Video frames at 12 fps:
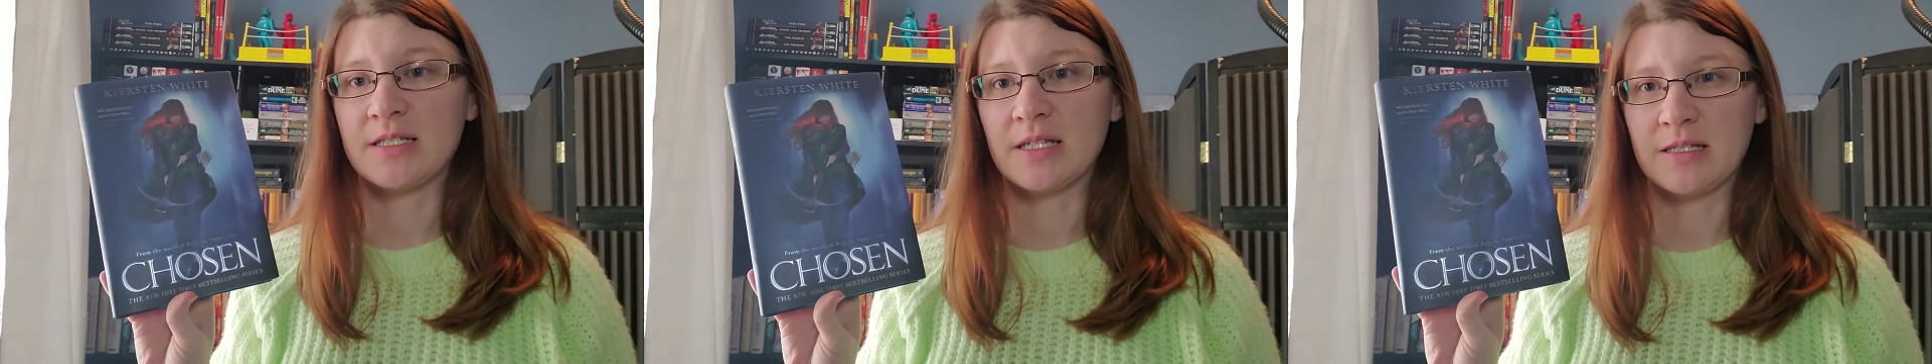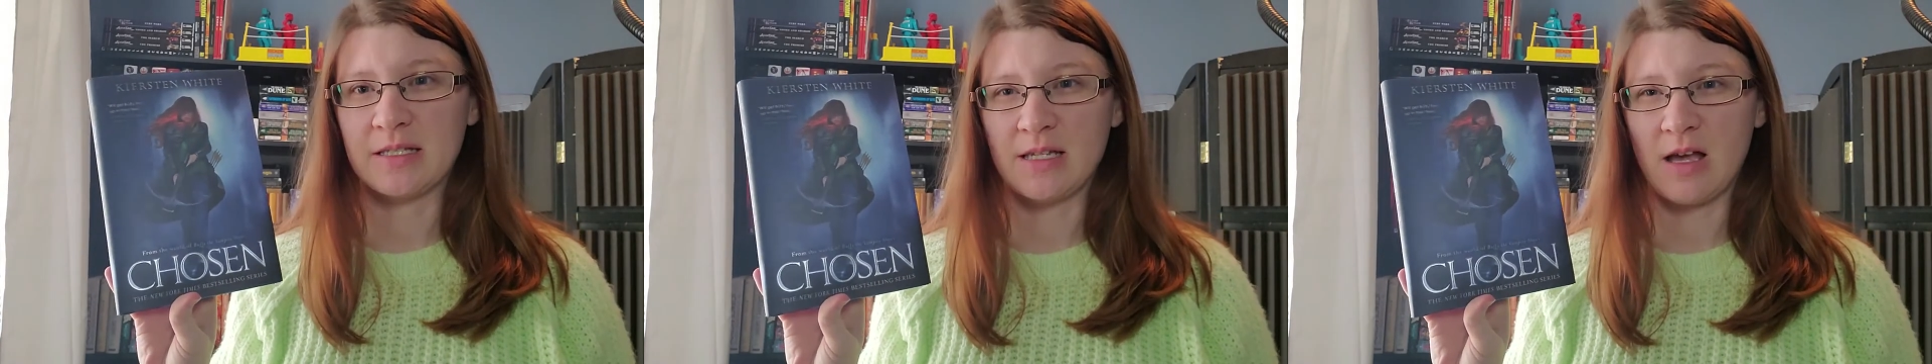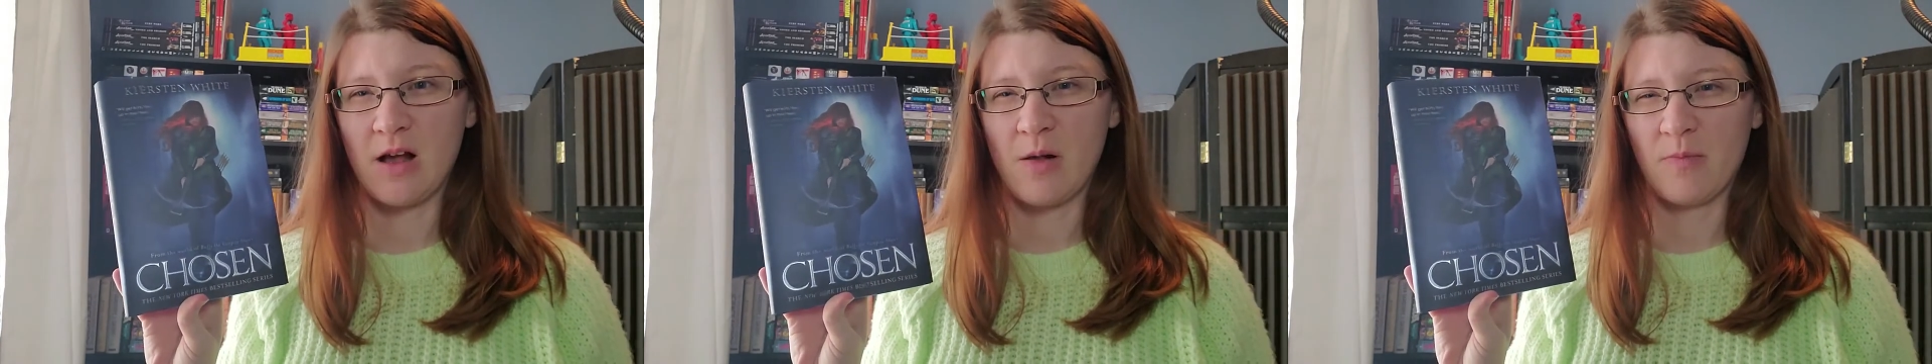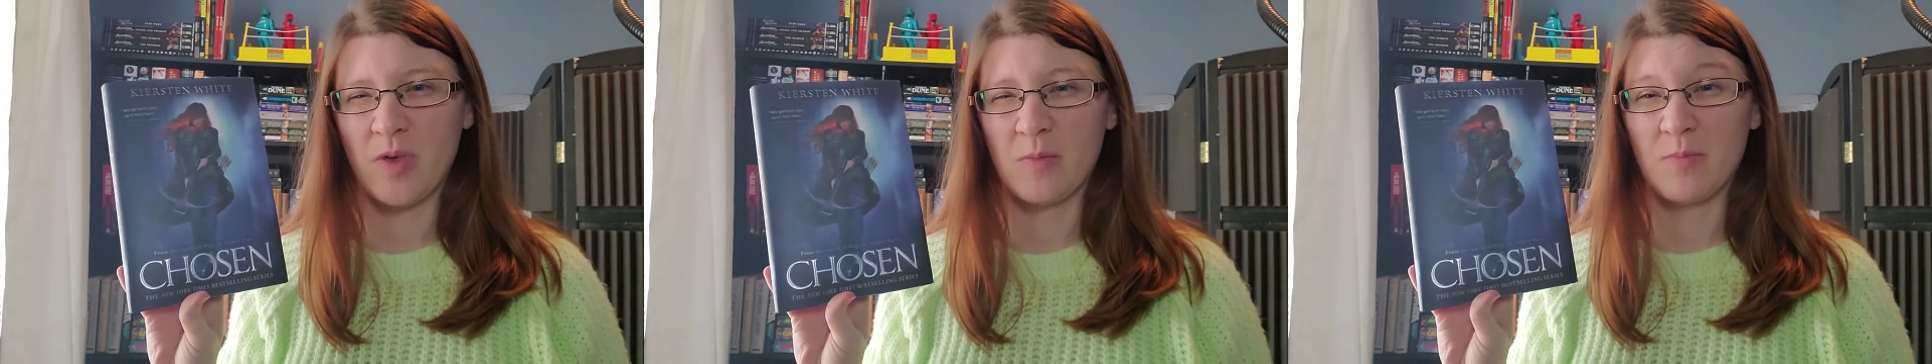It's
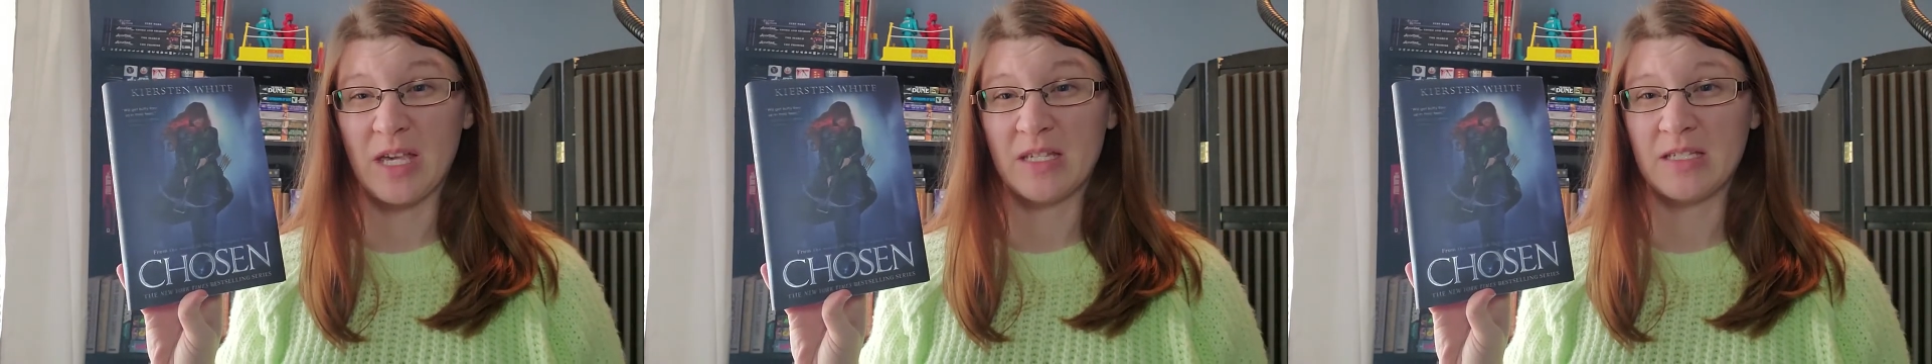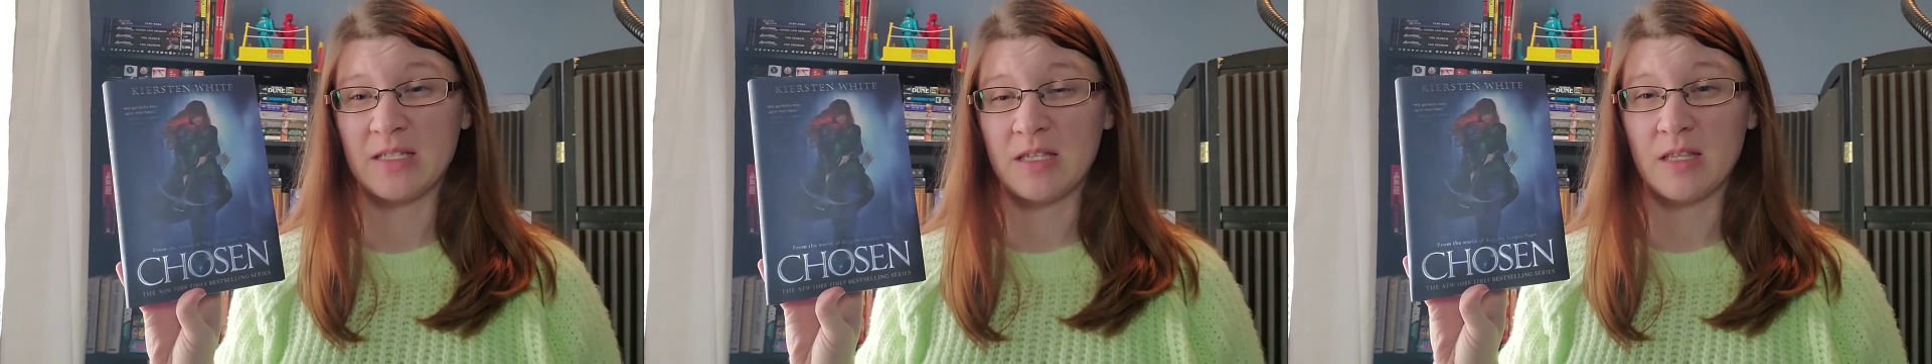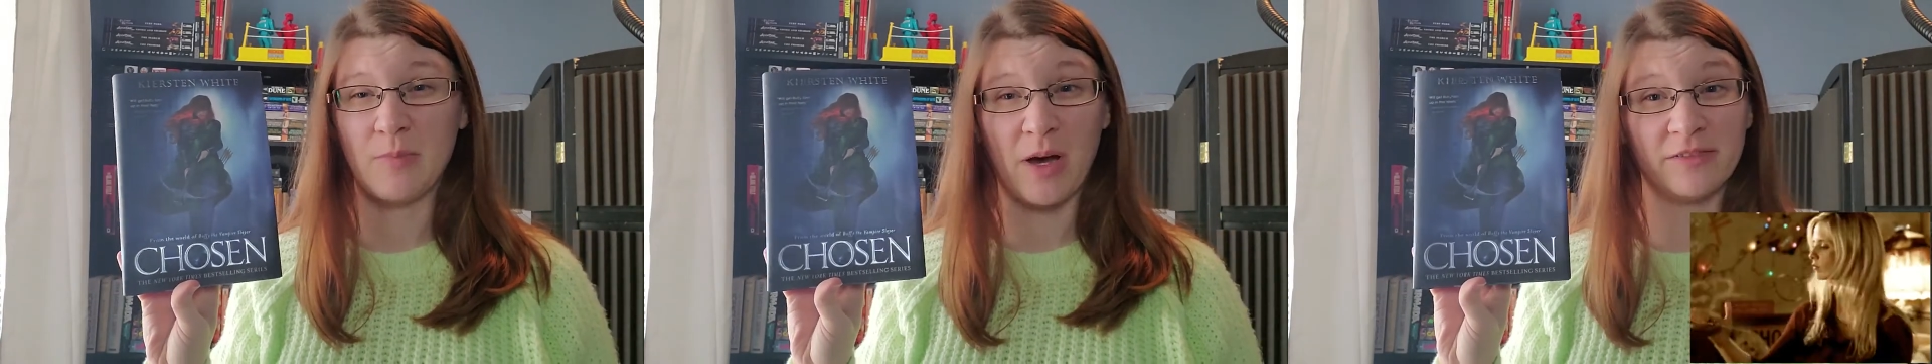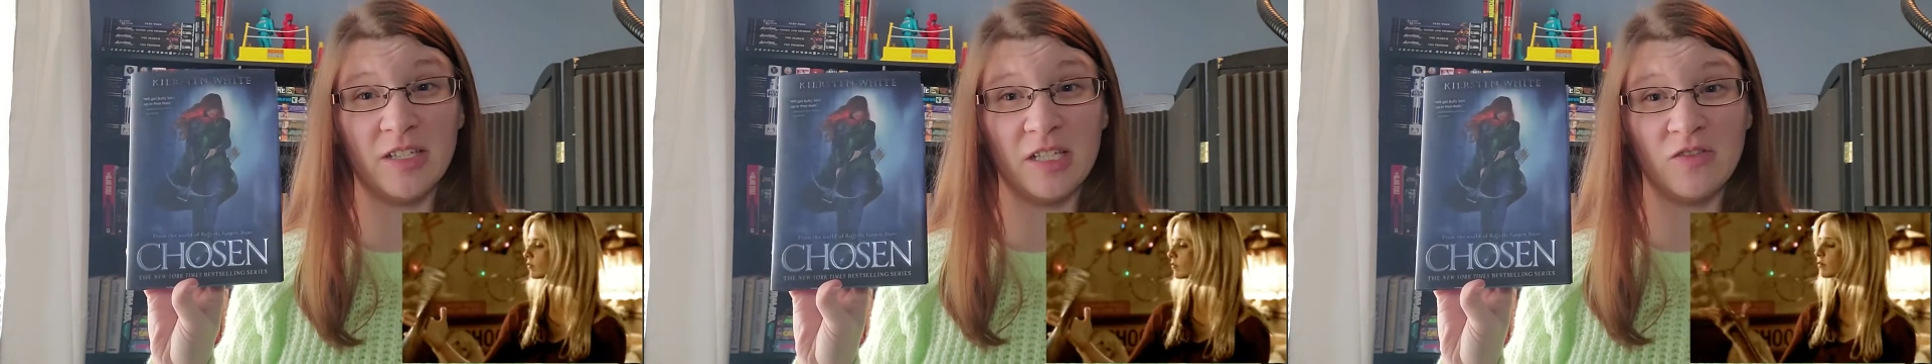based in the
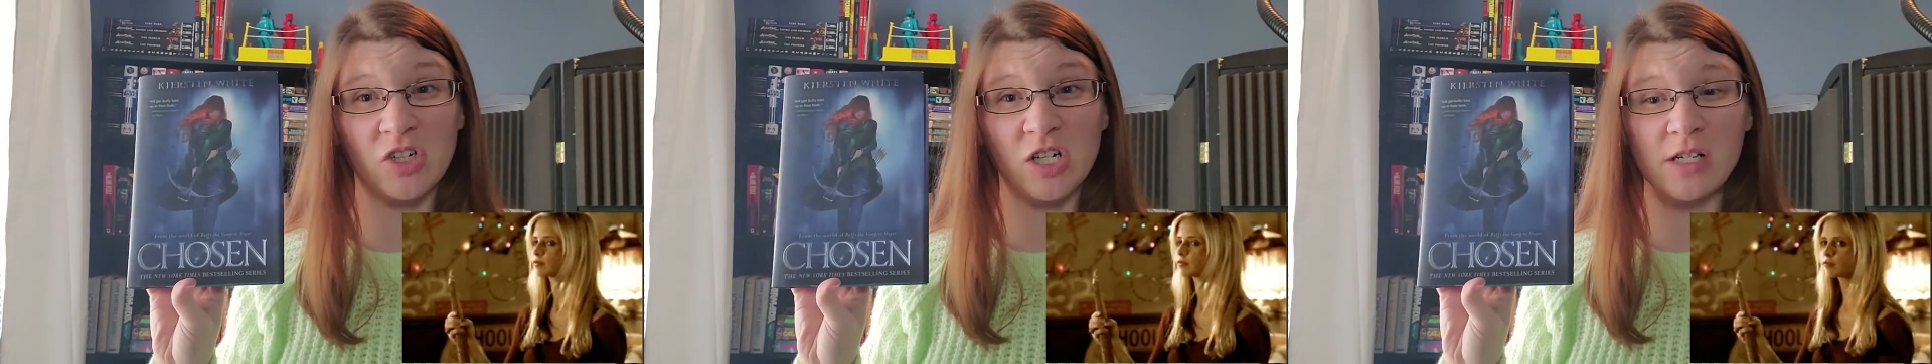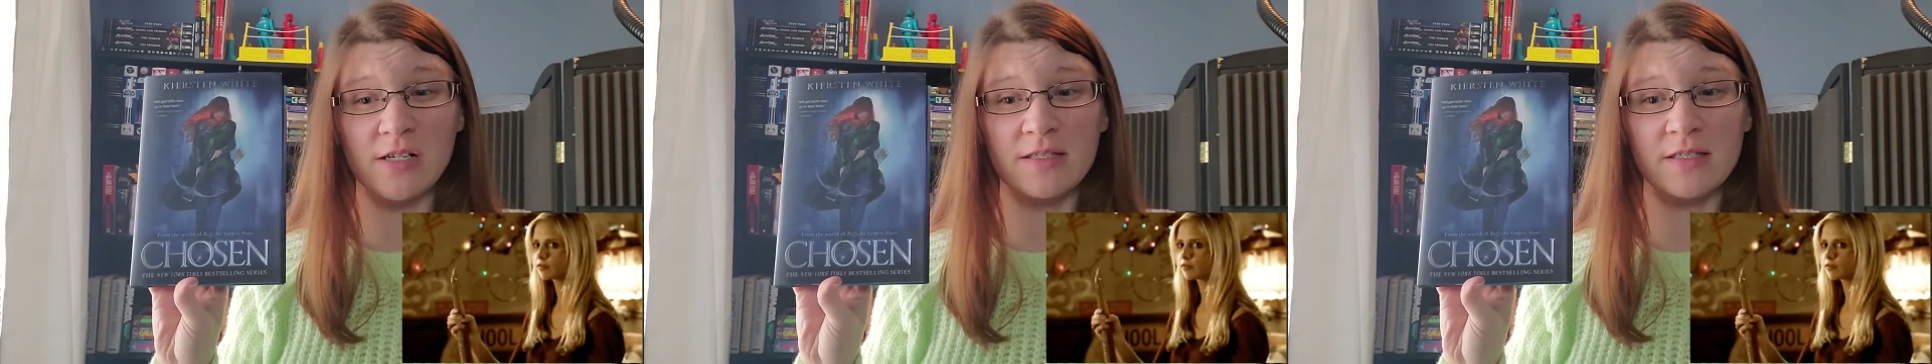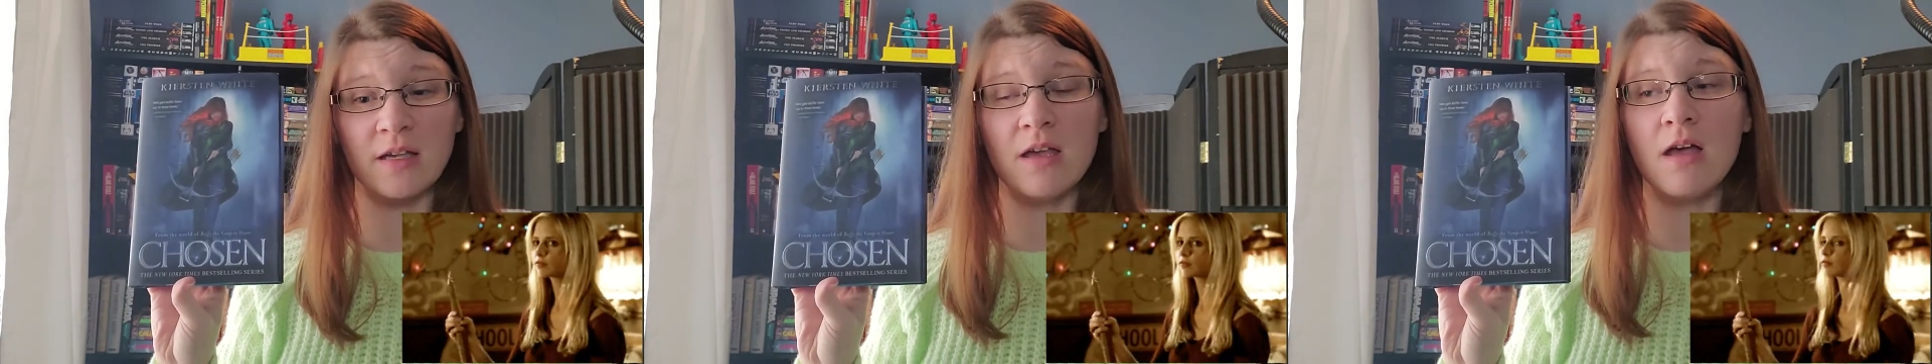Buffyverse.